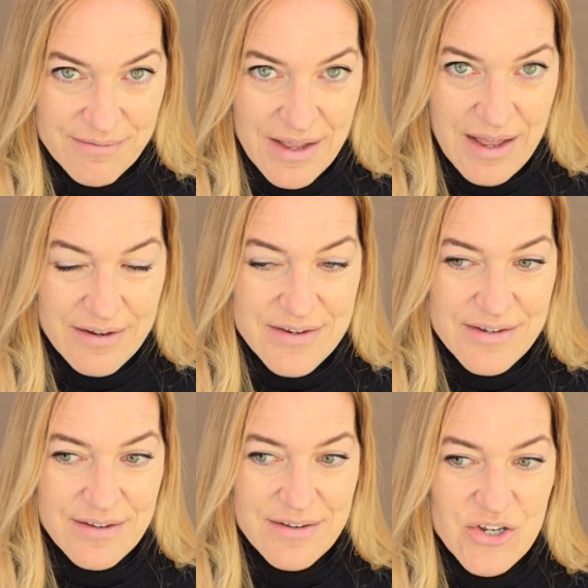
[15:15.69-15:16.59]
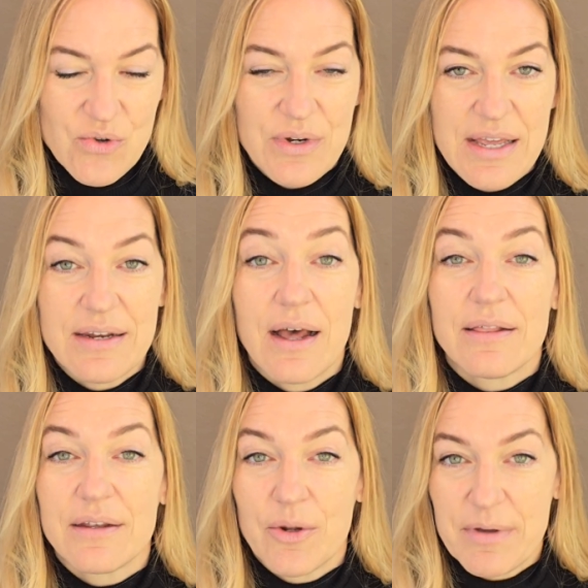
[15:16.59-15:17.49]
and tune in a
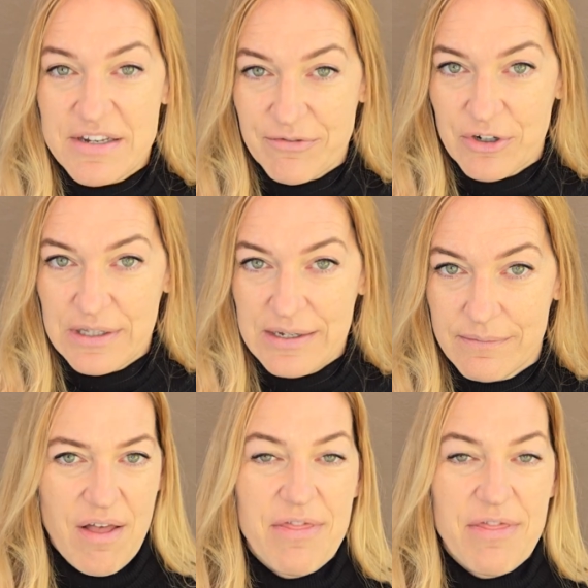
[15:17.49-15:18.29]
little bit differently.